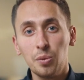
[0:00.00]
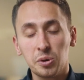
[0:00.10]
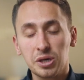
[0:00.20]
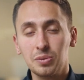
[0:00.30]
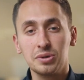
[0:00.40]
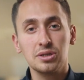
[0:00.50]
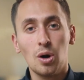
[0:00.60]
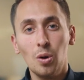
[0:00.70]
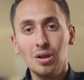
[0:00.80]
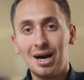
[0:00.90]
work with
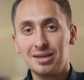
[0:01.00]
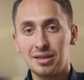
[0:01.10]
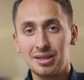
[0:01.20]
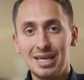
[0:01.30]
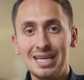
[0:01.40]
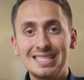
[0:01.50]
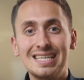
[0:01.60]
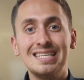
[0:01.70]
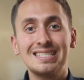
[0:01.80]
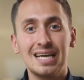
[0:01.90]
all other things
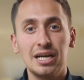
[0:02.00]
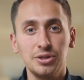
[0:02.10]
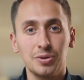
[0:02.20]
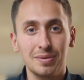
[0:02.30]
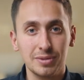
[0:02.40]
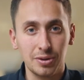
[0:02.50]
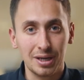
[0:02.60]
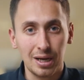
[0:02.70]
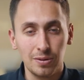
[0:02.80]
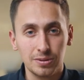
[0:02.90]
inside your Amazon
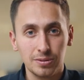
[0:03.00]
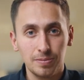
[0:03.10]
account.